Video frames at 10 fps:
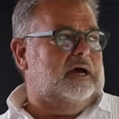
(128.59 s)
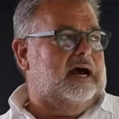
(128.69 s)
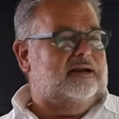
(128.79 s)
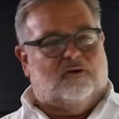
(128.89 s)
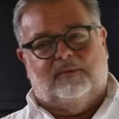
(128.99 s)

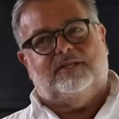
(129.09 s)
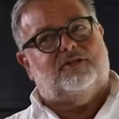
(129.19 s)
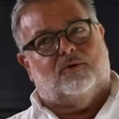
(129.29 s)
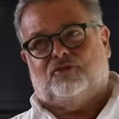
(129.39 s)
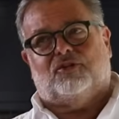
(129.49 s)
I normally
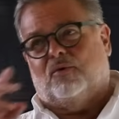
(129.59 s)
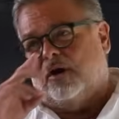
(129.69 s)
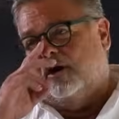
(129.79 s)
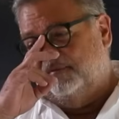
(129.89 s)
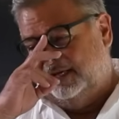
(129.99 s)
don't soak
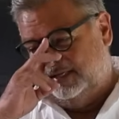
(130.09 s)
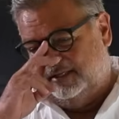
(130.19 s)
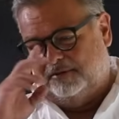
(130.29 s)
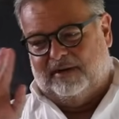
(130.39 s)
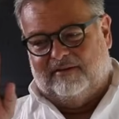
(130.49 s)
our
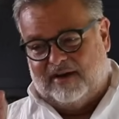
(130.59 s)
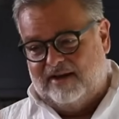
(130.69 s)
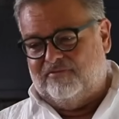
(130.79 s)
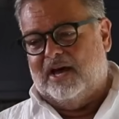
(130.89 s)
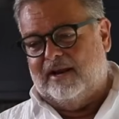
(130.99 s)
beans, but if
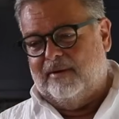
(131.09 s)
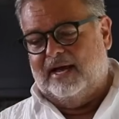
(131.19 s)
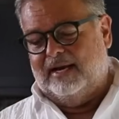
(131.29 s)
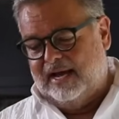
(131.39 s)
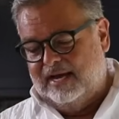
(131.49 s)
I've thought
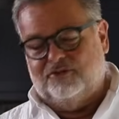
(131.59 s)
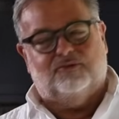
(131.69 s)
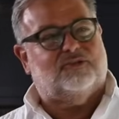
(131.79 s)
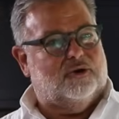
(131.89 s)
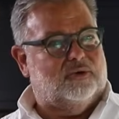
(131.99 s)
about it, I do
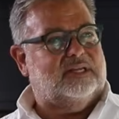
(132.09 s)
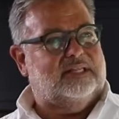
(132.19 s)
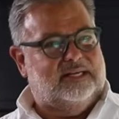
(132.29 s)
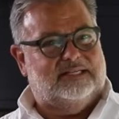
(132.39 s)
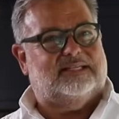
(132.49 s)
soak
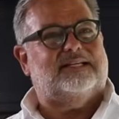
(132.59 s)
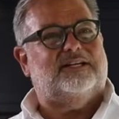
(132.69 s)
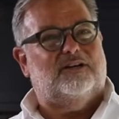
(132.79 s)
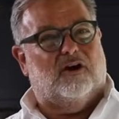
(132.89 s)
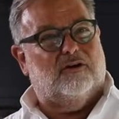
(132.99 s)
these because
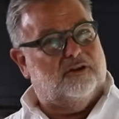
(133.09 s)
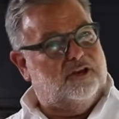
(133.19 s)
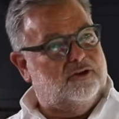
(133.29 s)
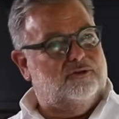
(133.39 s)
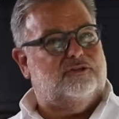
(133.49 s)
they are
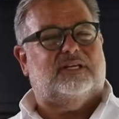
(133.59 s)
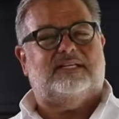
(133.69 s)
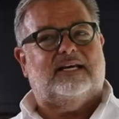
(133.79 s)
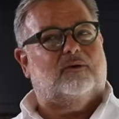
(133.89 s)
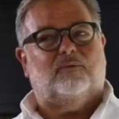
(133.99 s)
huge. They
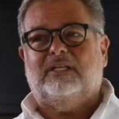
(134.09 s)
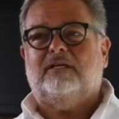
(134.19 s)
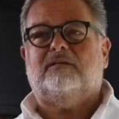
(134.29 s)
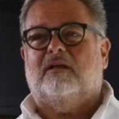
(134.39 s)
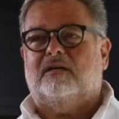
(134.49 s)
take a really
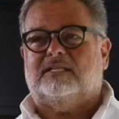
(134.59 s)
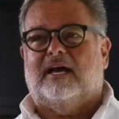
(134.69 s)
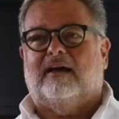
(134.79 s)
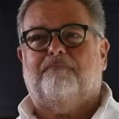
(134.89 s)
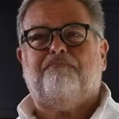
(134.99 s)
good long
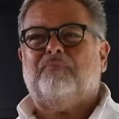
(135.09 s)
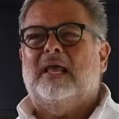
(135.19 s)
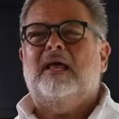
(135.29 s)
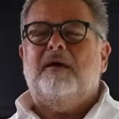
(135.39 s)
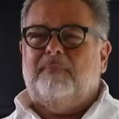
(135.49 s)
time.
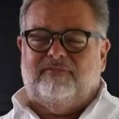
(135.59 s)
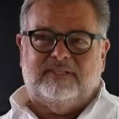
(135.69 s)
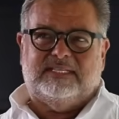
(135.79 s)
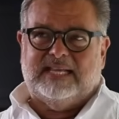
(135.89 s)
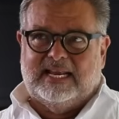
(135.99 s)
But if
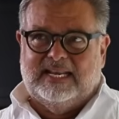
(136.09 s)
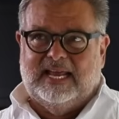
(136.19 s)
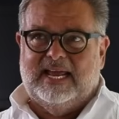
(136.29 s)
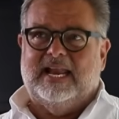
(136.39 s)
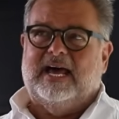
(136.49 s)
it's
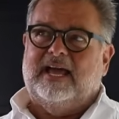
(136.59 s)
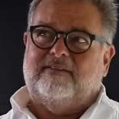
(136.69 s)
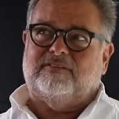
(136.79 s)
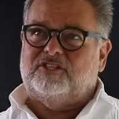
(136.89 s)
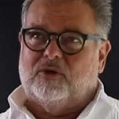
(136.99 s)
Sunday and I
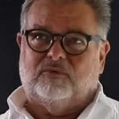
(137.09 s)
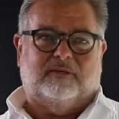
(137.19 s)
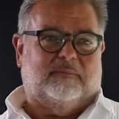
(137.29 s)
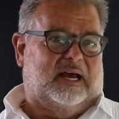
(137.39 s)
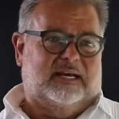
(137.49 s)
haven't soaked them,